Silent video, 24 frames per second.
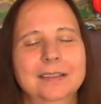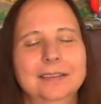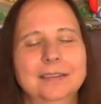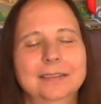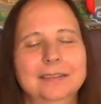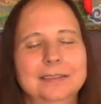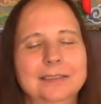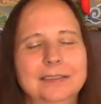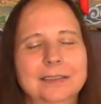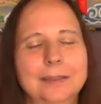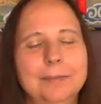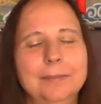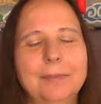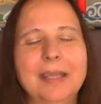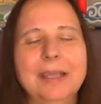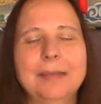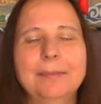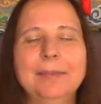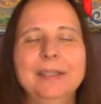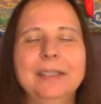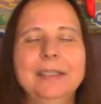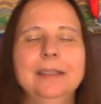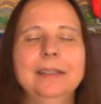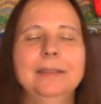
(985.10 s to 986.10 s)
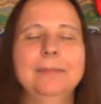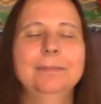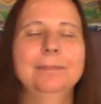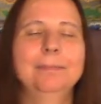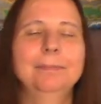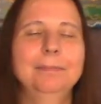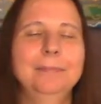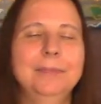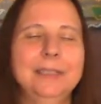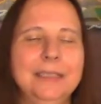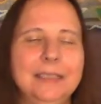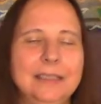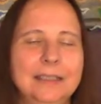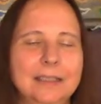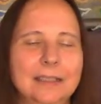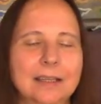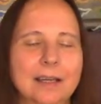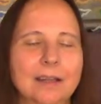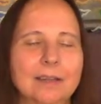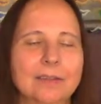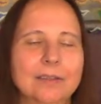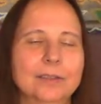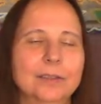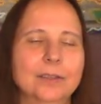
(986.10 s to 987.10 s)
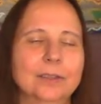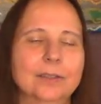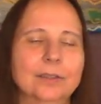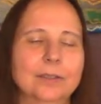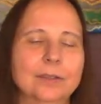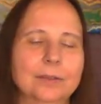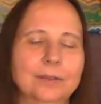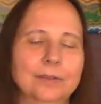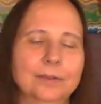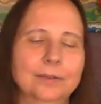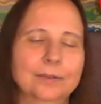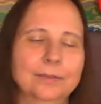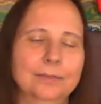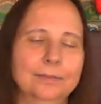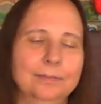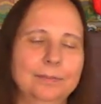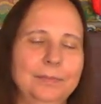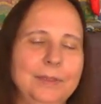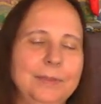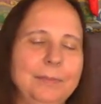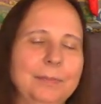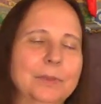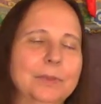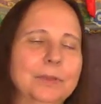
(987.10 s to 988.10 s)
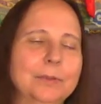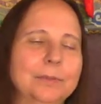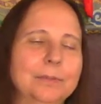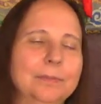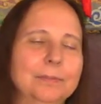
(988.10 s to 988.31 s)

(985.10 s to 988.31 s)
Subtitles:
to maybe meeting other people,